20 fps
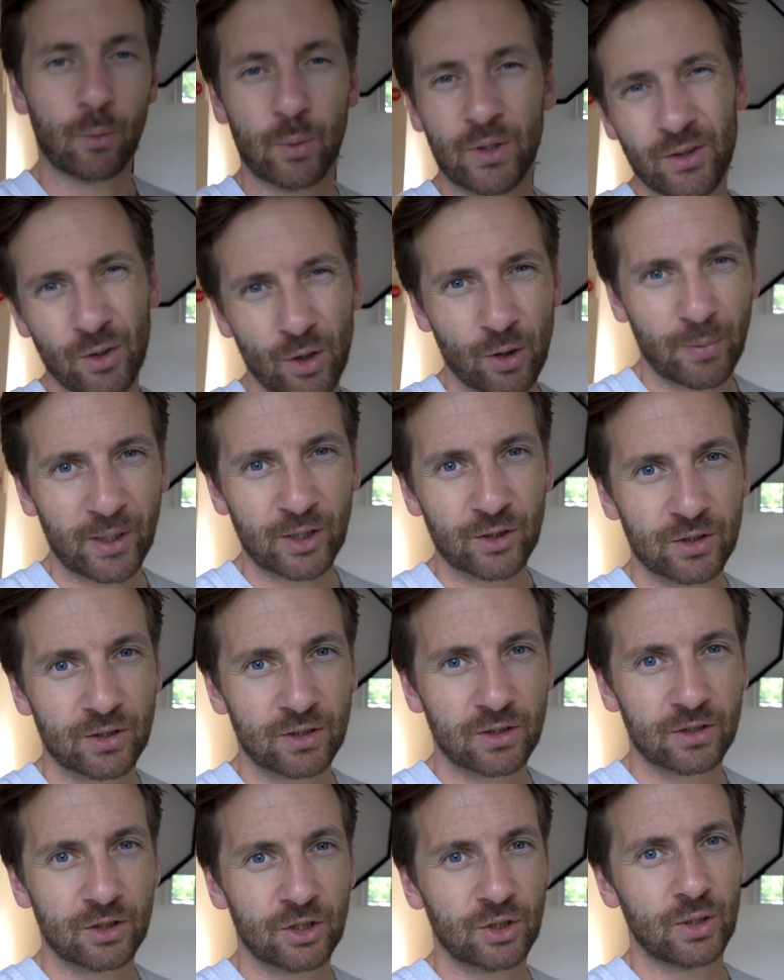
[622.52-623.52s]
we thought
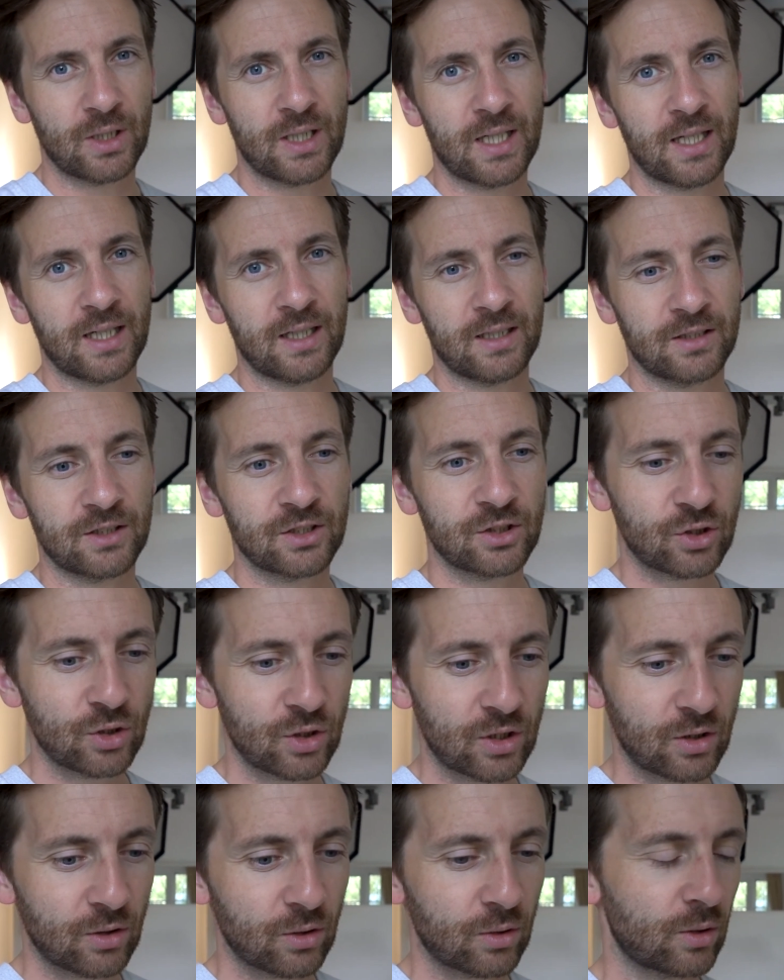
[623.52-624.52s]
about shooting it at a
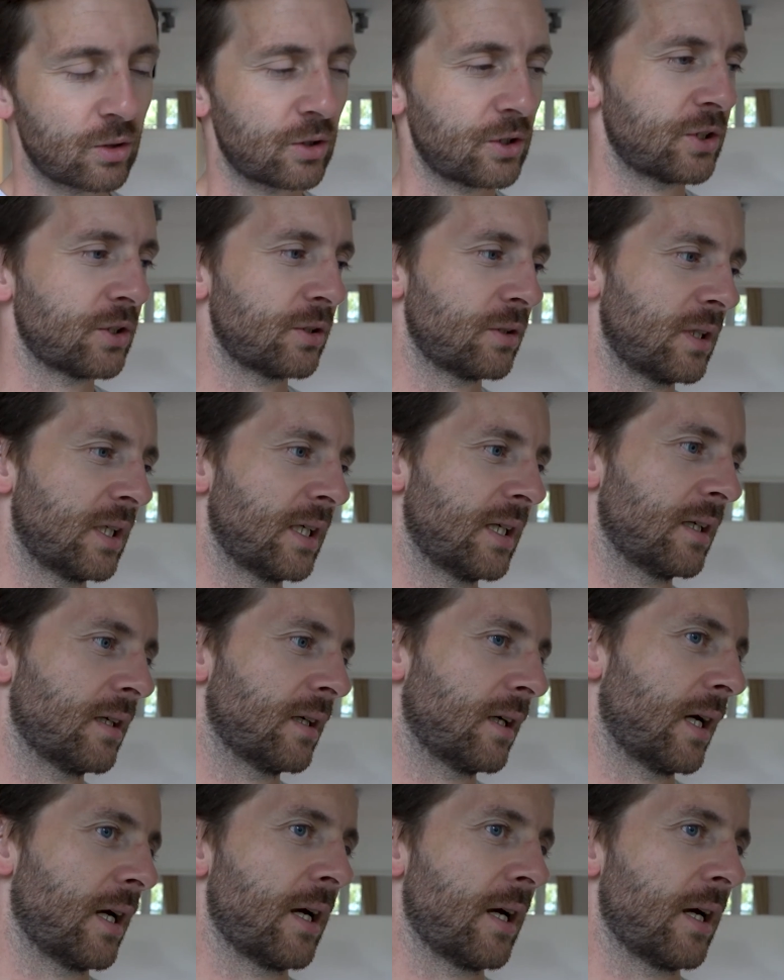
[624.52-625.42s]
studio or shooting it